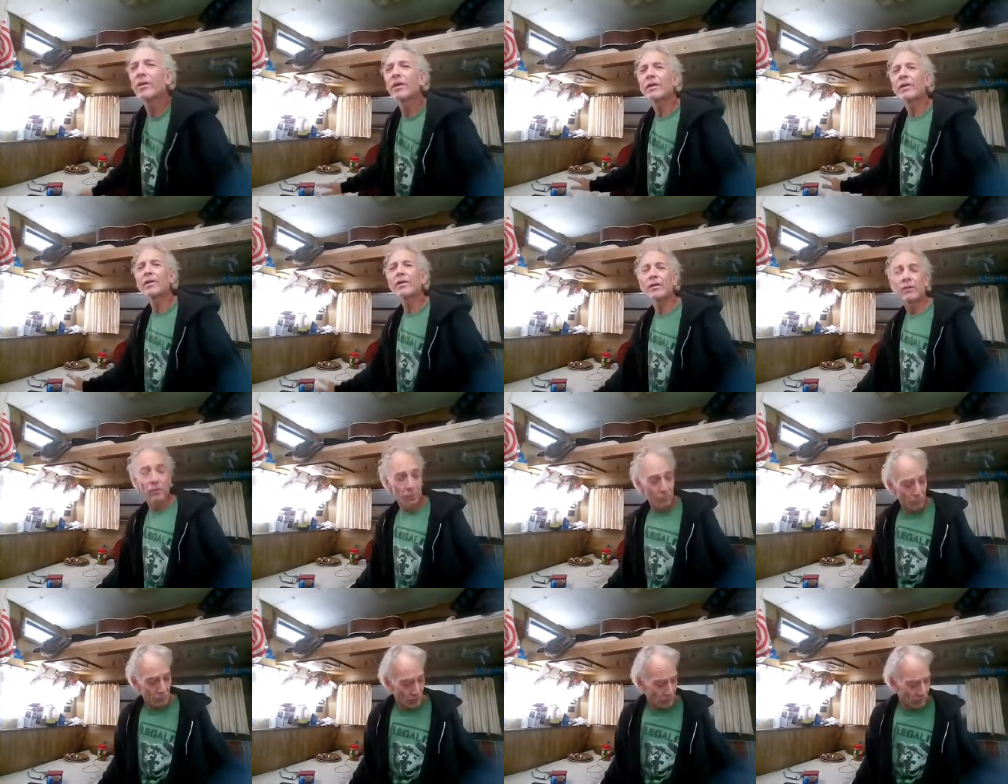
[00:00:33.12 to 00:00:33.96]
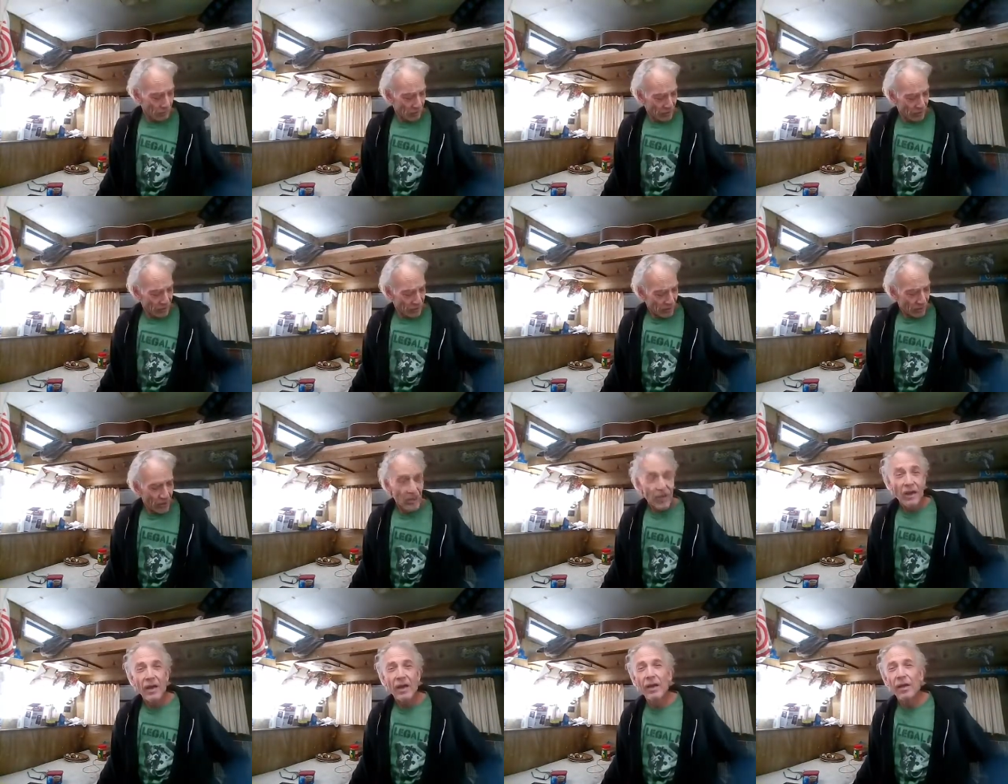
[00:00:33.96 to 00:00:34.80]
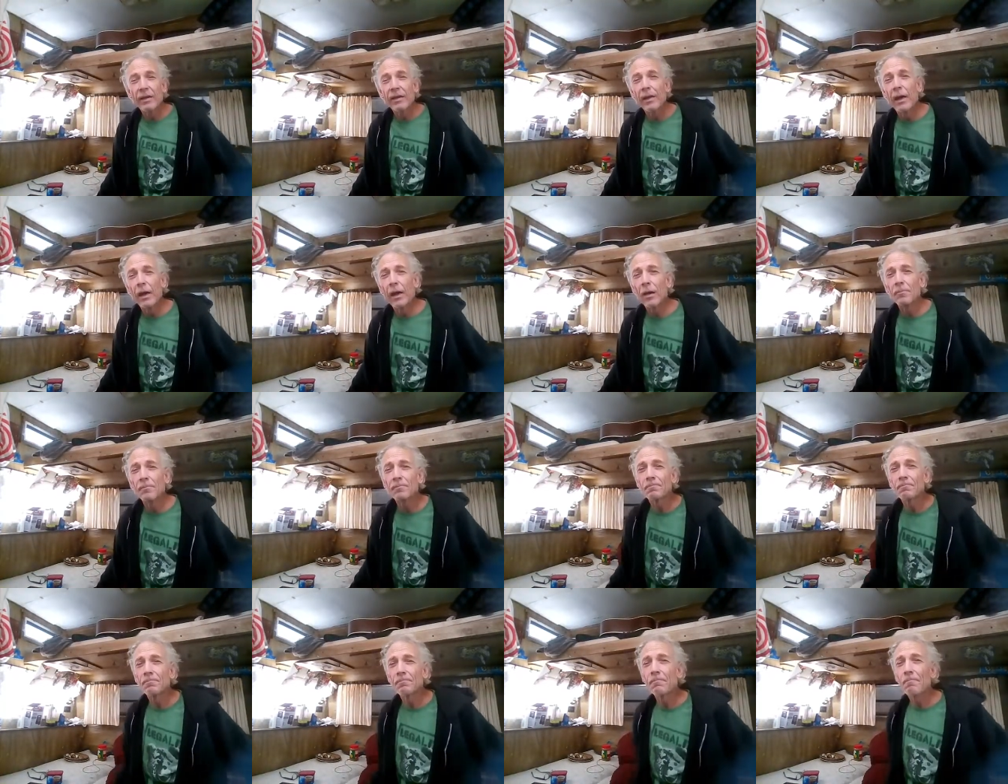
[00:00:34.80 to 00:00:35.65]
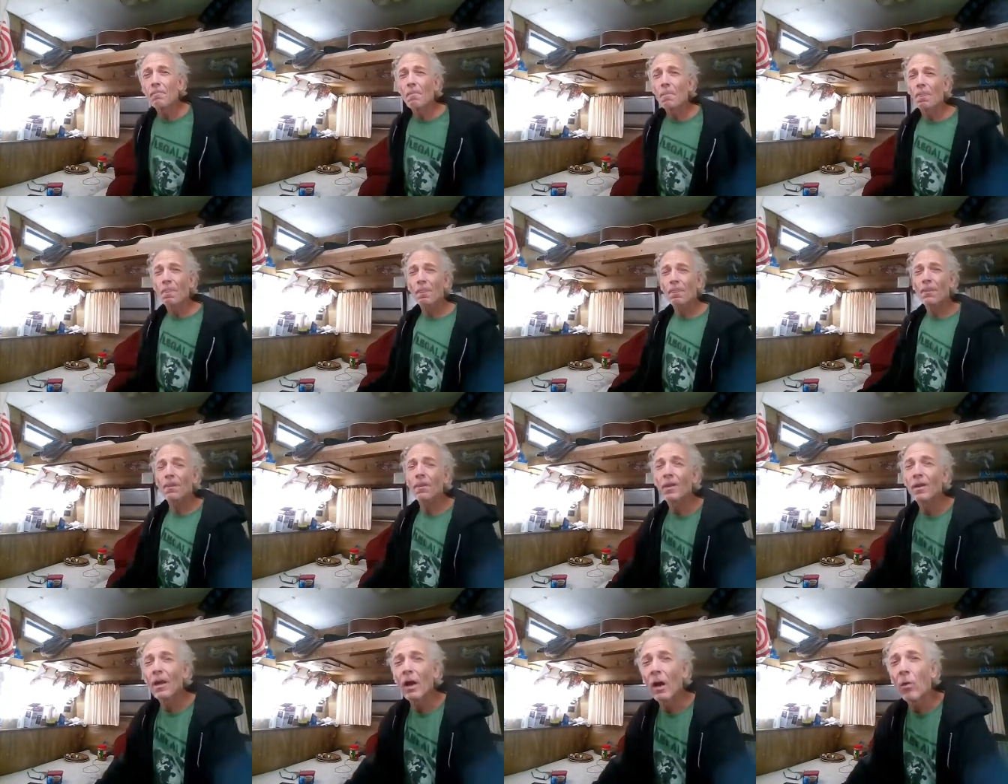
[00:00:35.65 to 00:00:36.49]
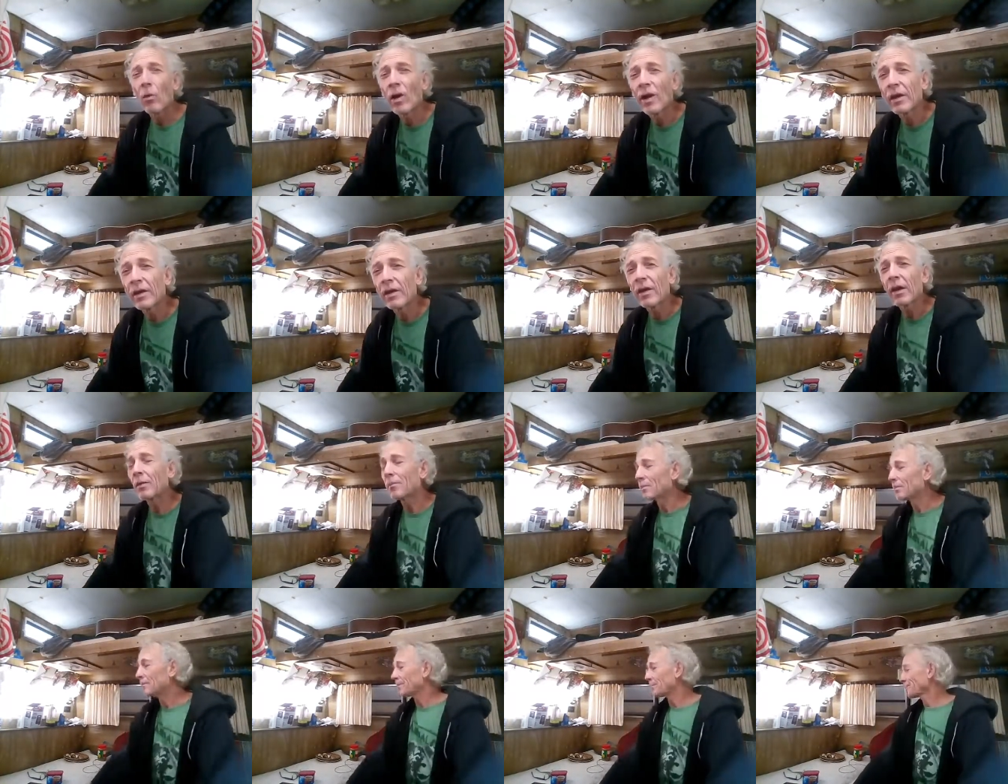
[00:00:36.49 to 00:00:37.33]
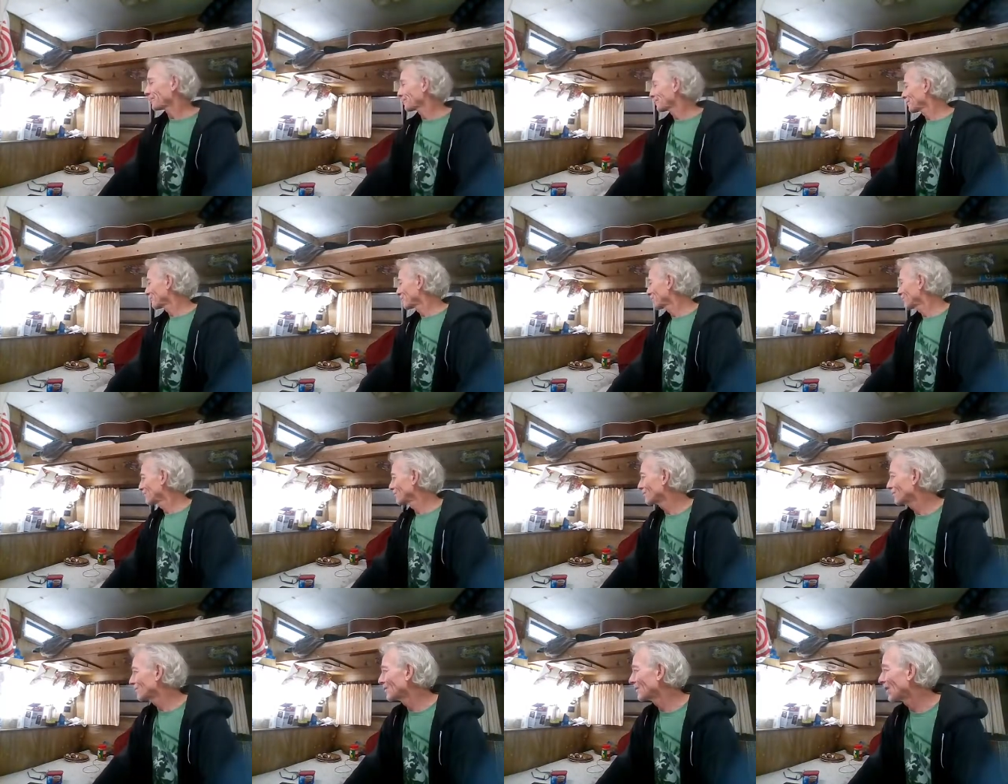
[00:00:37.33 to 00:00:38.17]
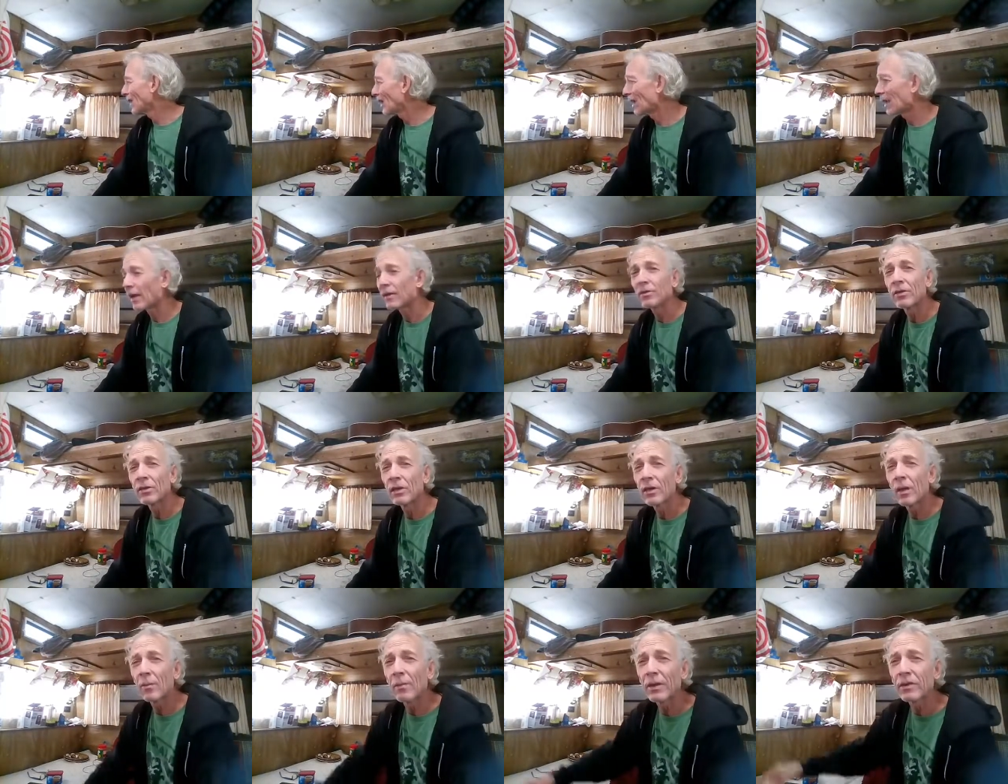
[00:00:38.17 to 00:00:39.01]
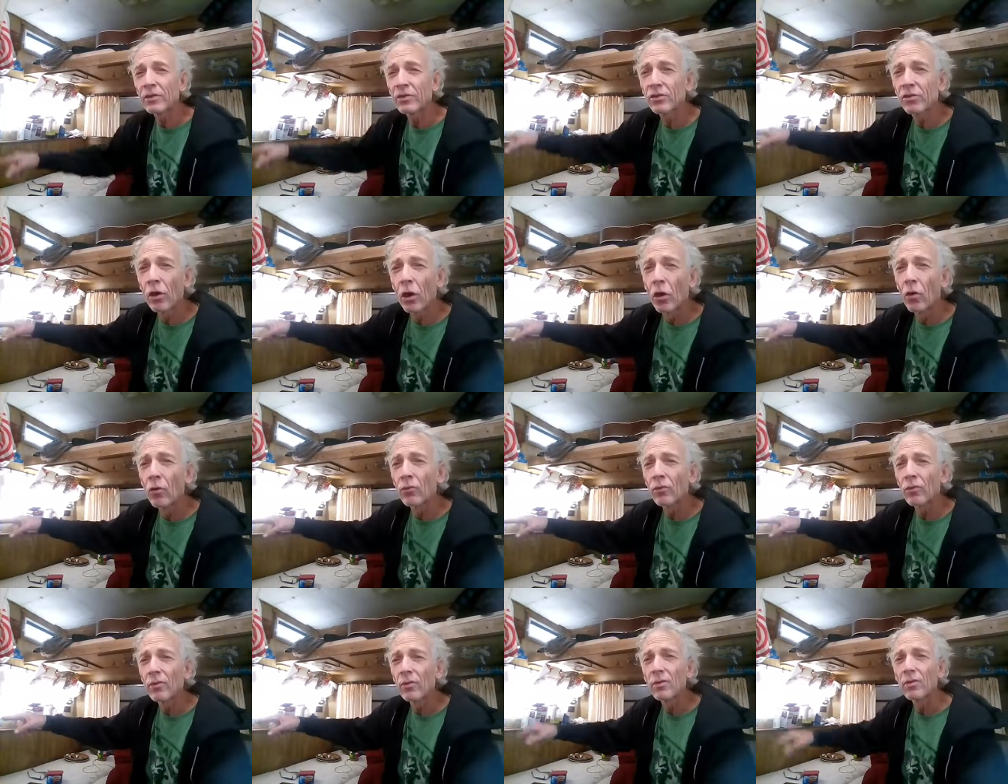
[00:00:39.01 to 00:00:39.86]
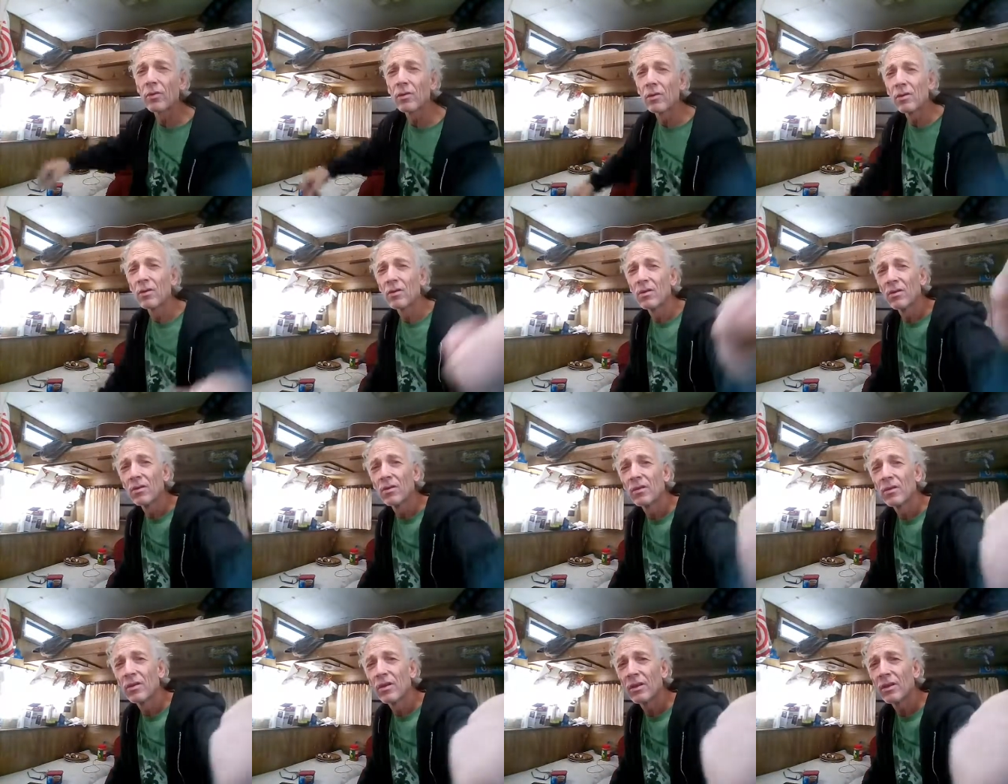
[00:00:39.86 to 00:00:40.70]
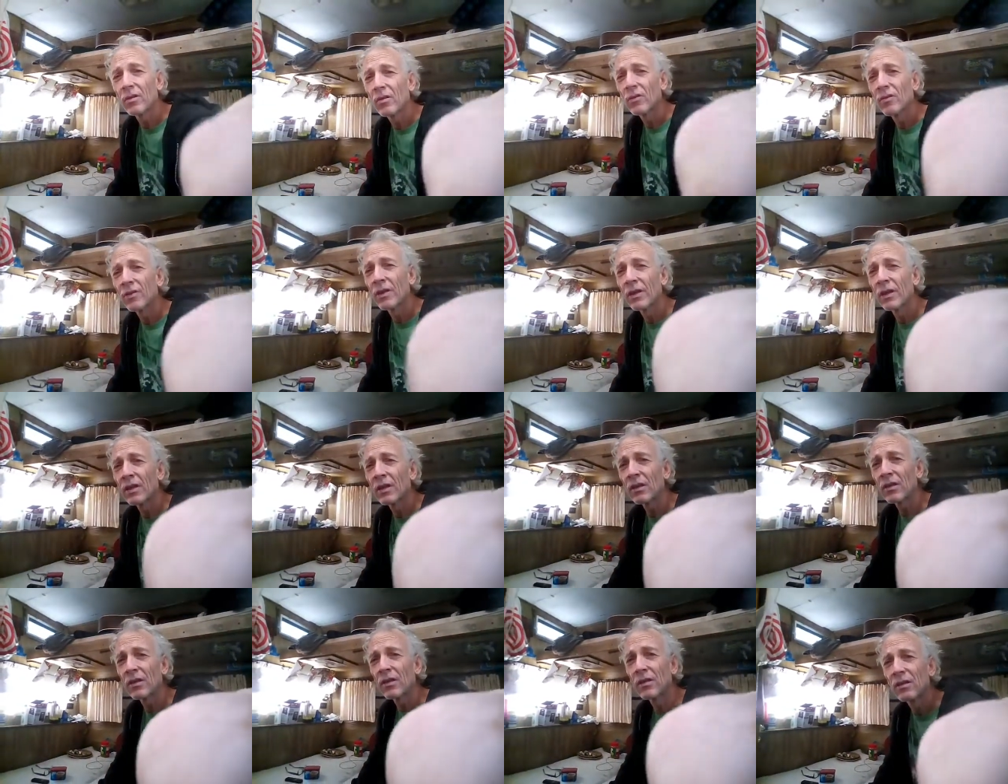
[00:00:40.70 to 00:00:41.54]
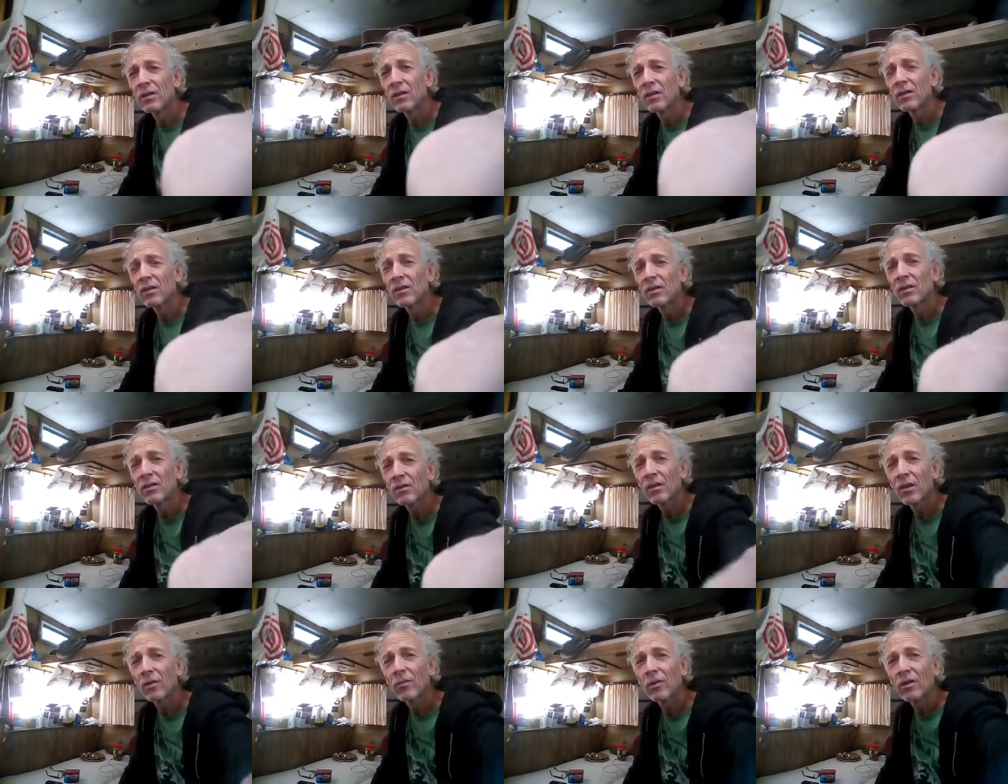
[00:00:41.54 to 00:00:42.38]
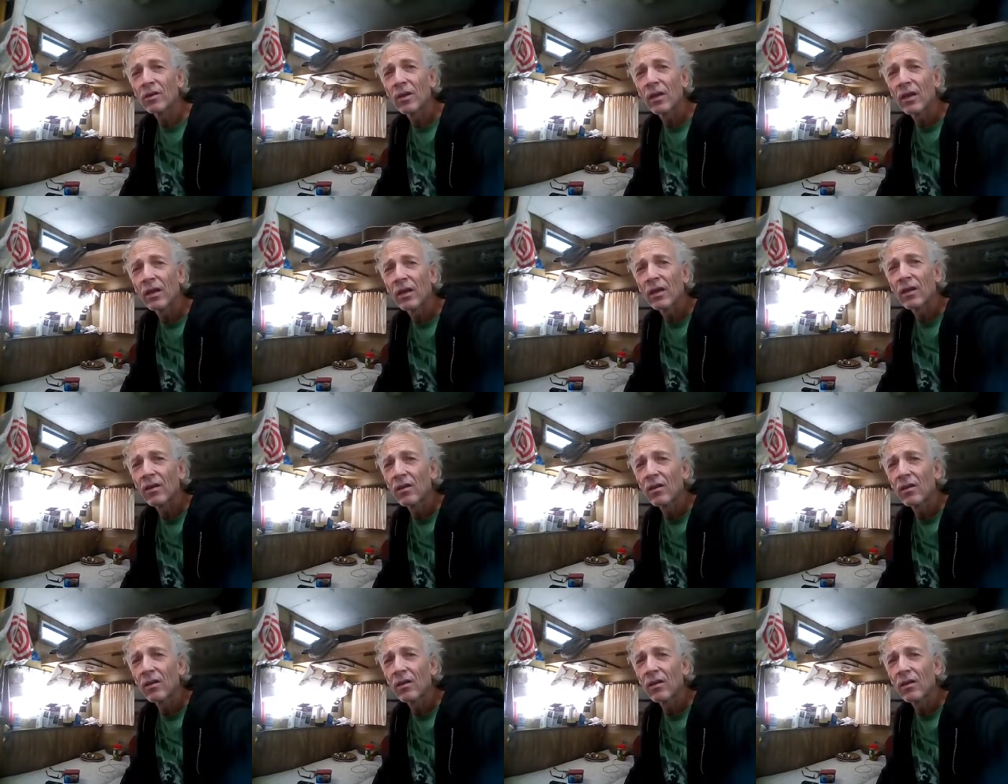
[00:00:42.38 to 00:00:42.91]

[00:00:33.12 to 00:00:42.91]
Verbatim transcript: Right here. And uh, I wake up and I turn on my stove. over here. Sorry about that.